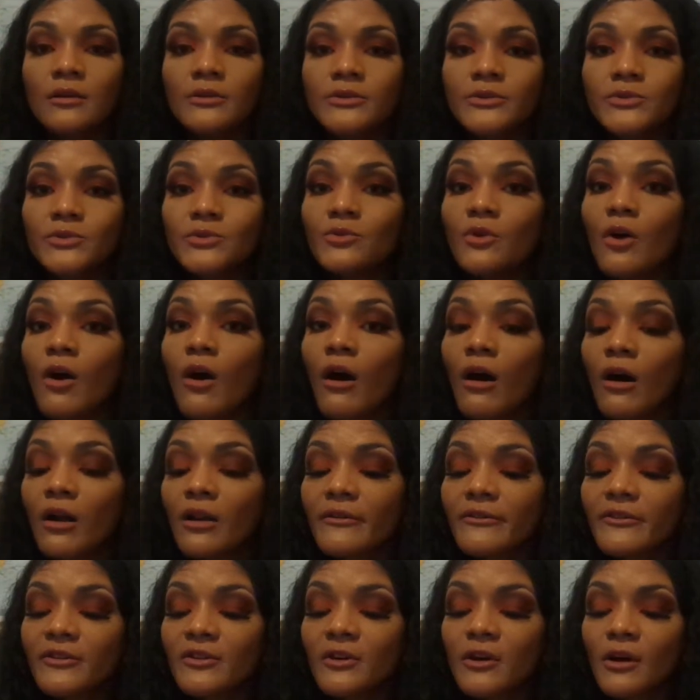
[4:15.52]
Do all
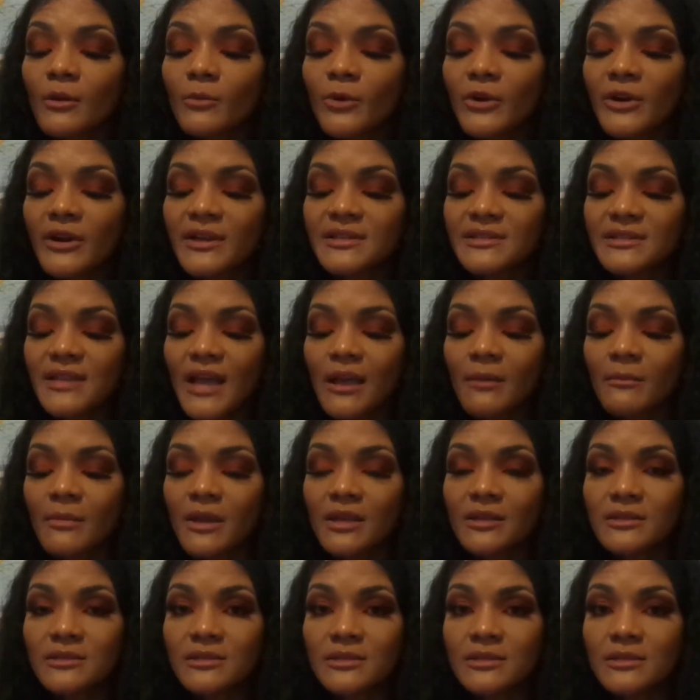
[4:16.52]
of your homework
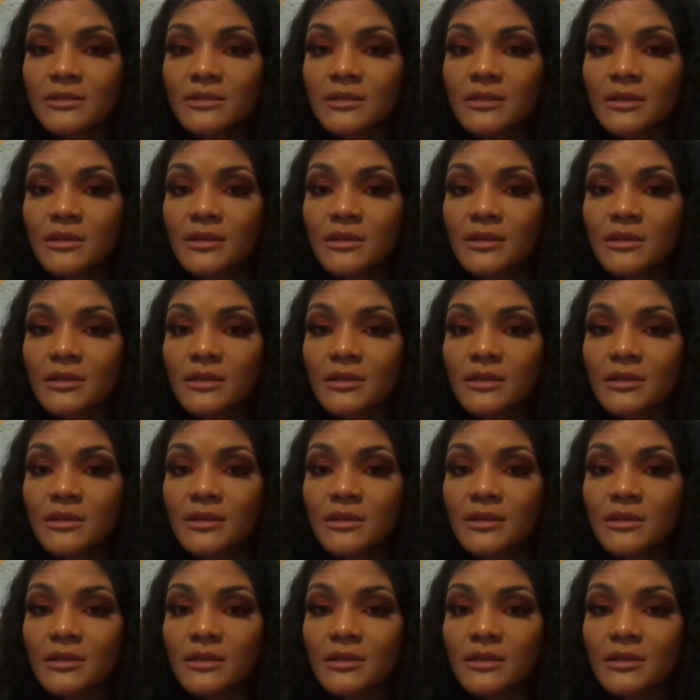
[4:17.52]
assignments.